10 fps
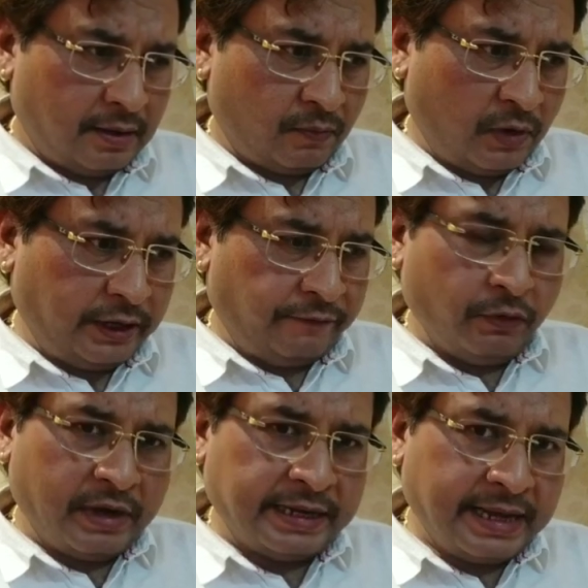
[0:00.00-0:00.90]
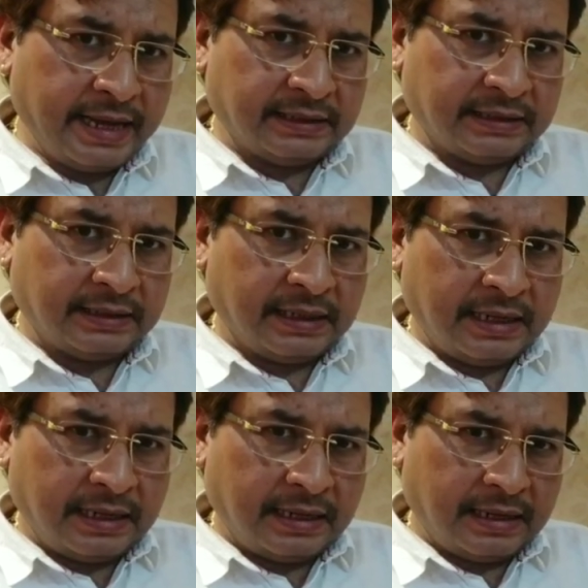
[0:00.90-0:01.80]
What if you can get
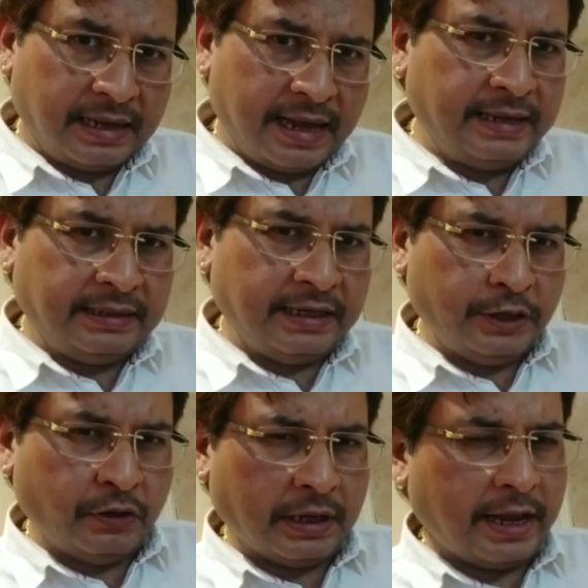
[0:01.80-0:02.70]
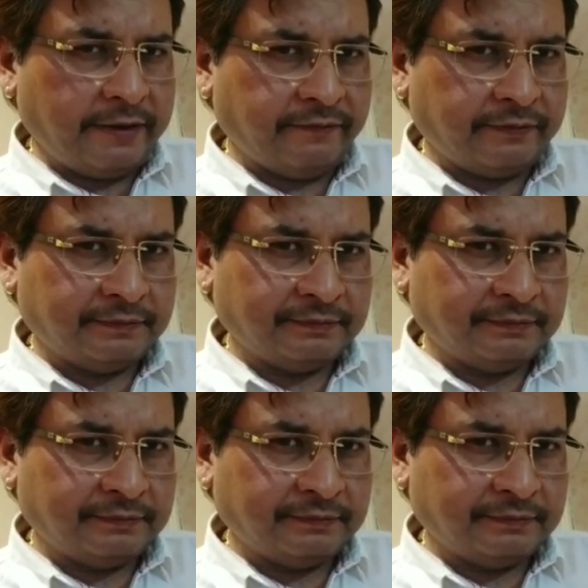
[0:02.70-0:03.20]
anything in your life?